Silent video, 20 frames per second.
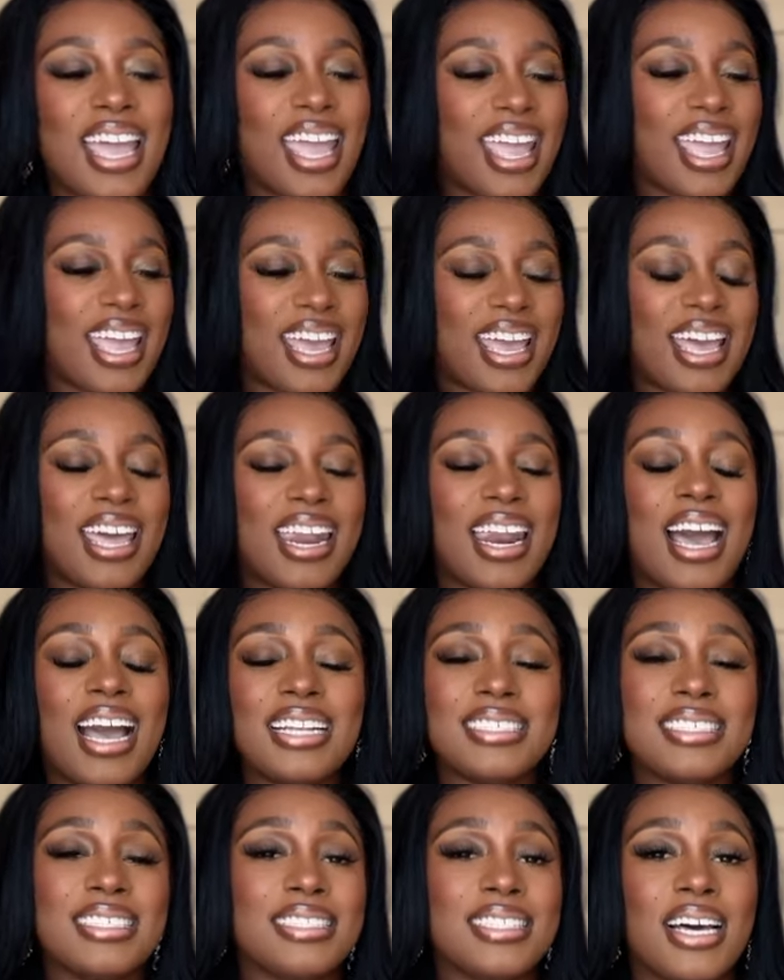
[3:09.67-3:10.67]
And I
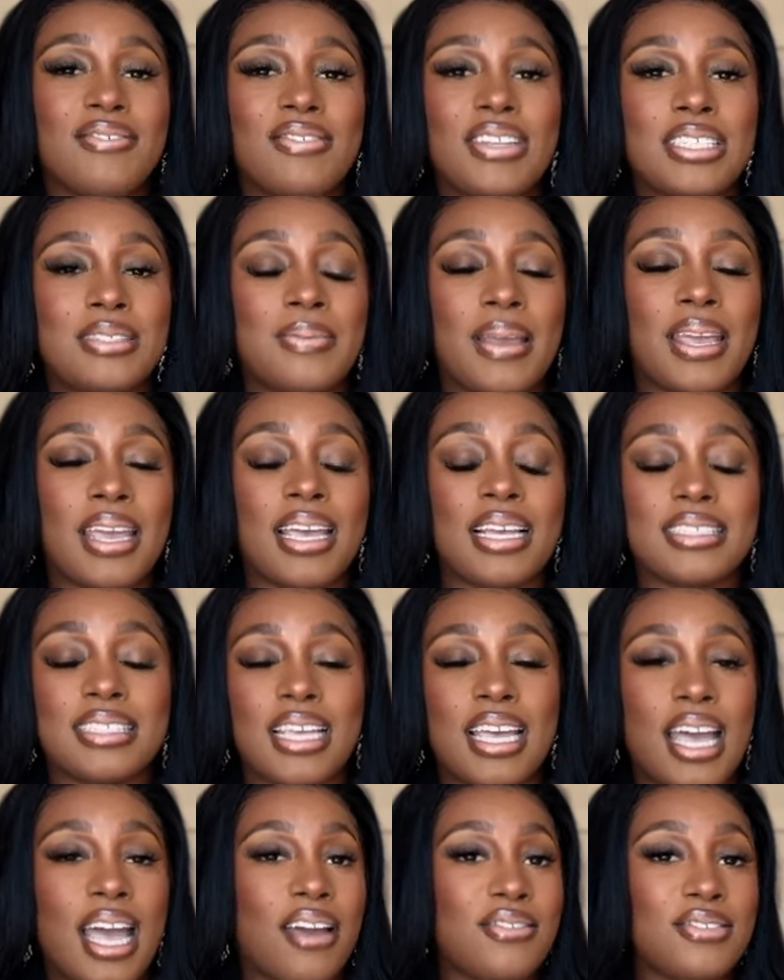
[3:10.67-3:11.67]
just love these pants.
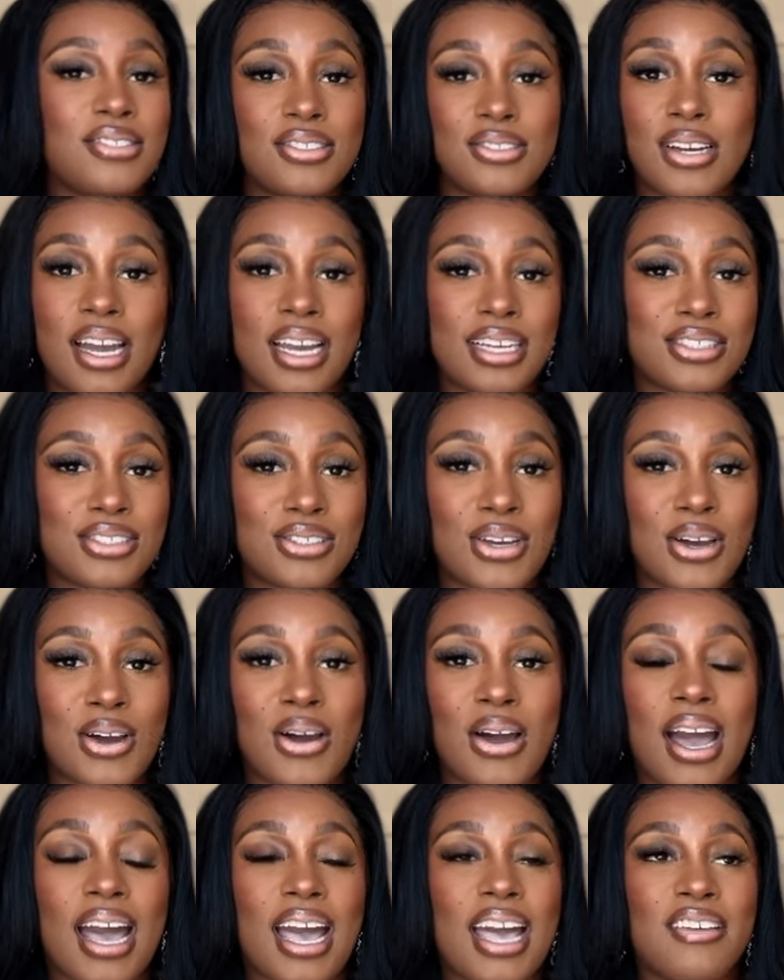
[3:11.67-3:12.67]
As you guys know,
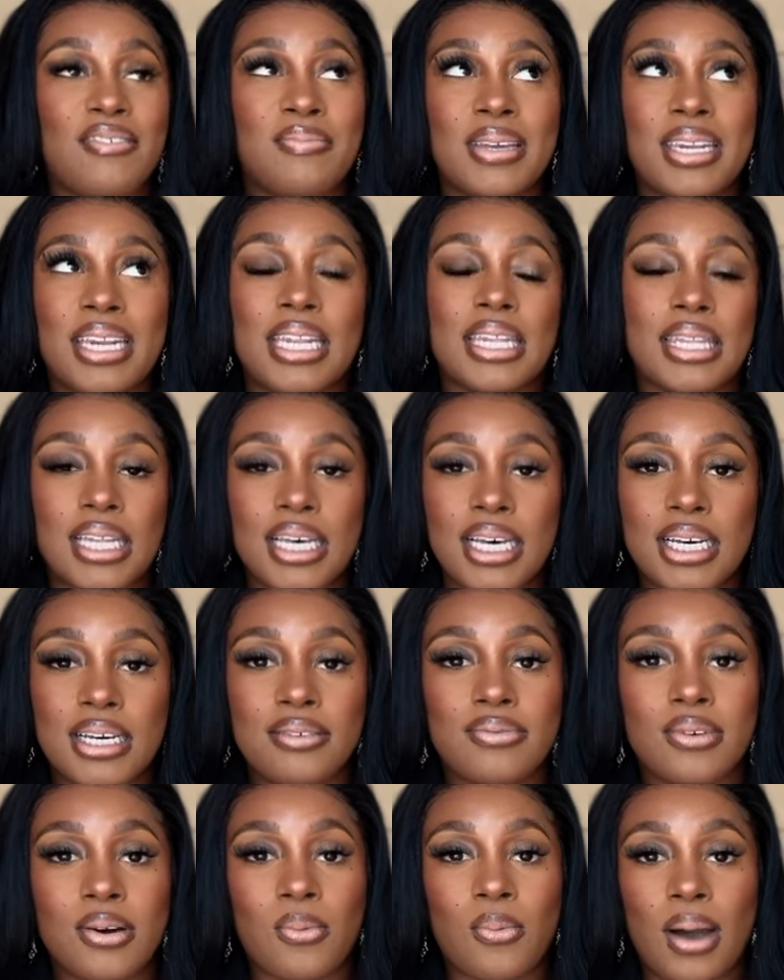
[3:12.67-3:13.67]
I have been in
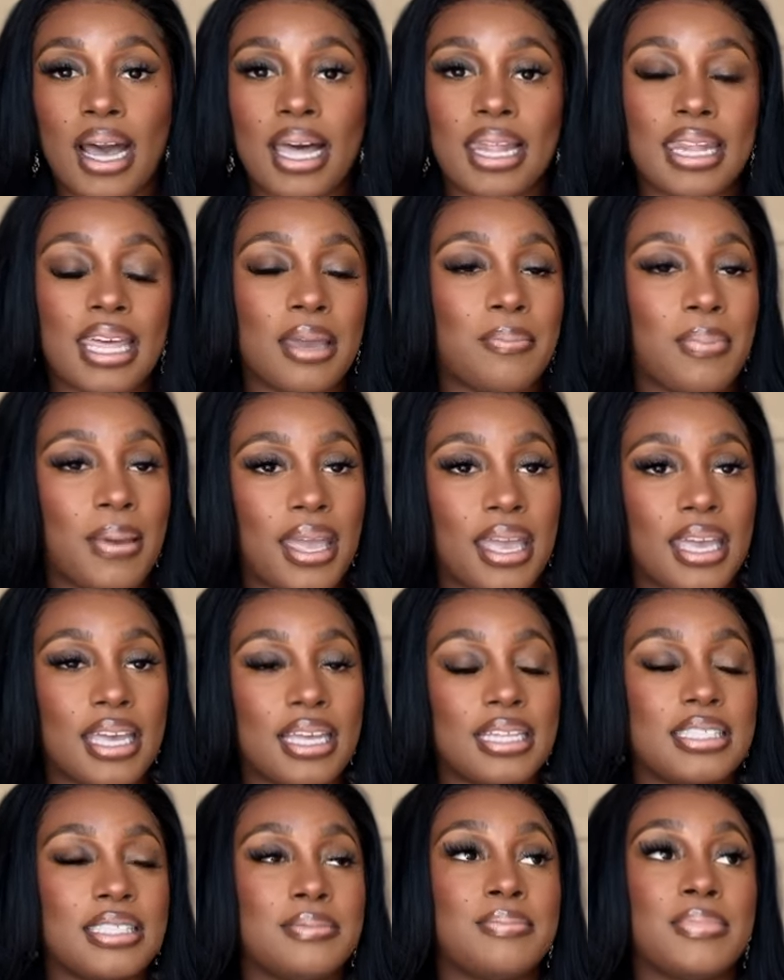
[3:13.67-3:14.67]
love with wide leg
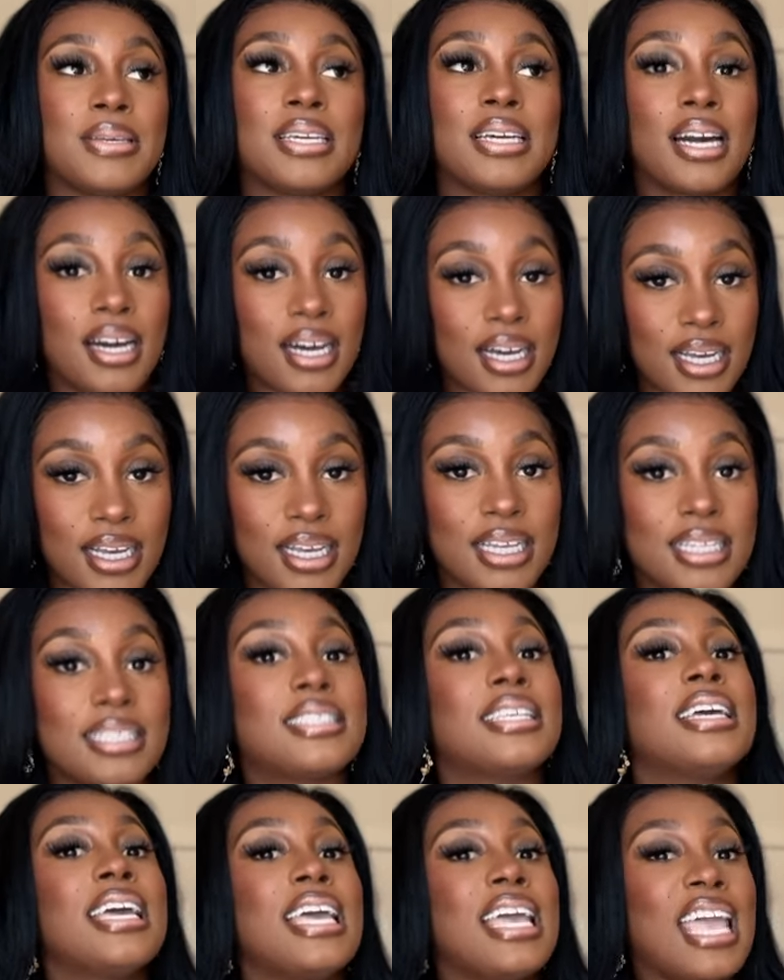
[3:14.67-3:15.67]
pants because
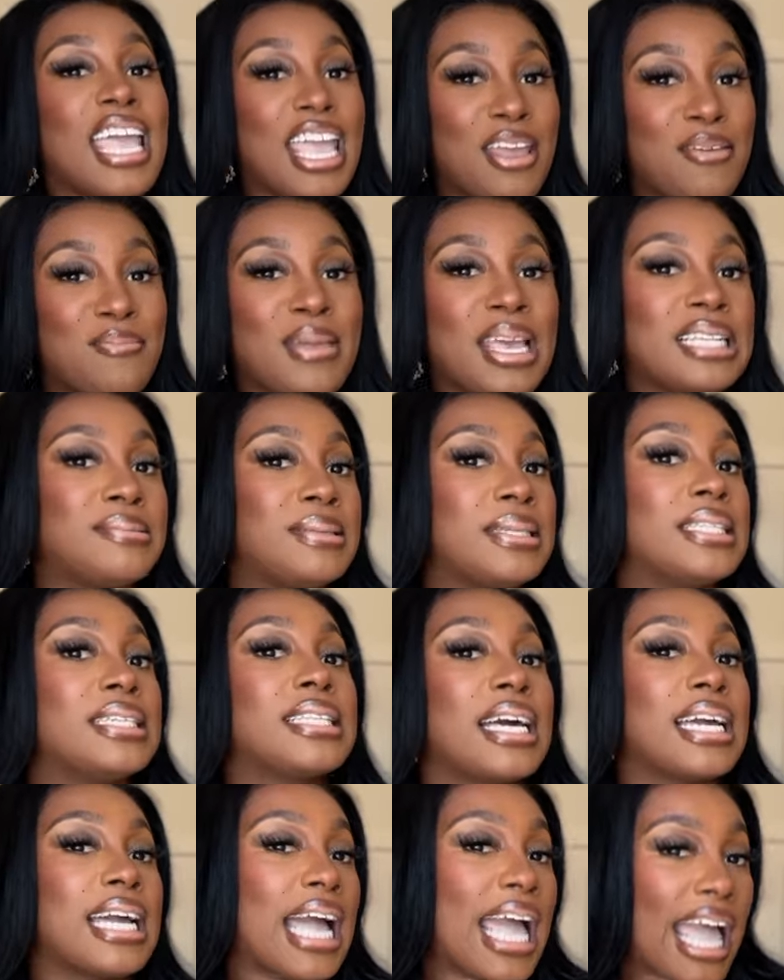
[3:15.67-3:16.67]
it makes me look
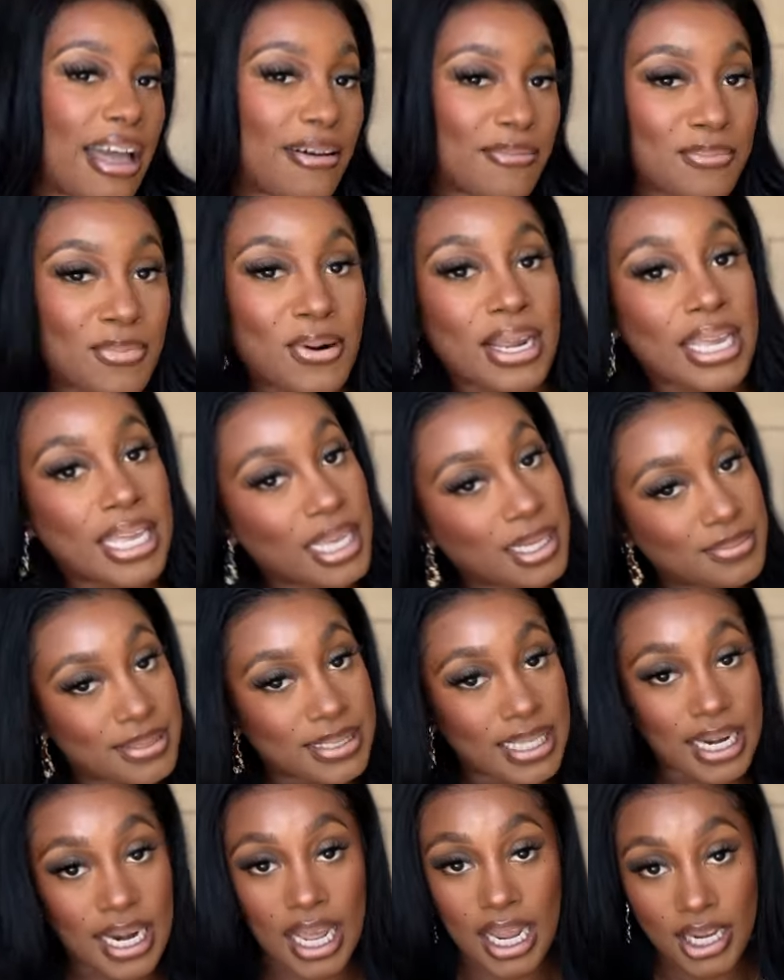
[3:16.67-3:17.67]
like I have more hips
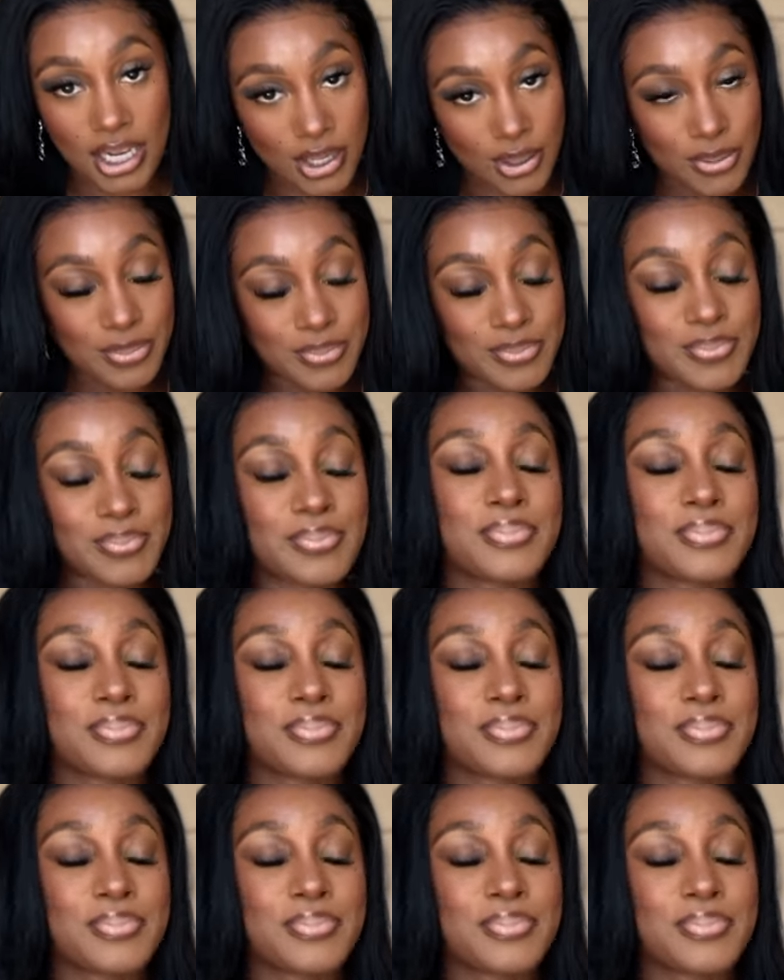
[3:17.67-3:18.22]
than I do.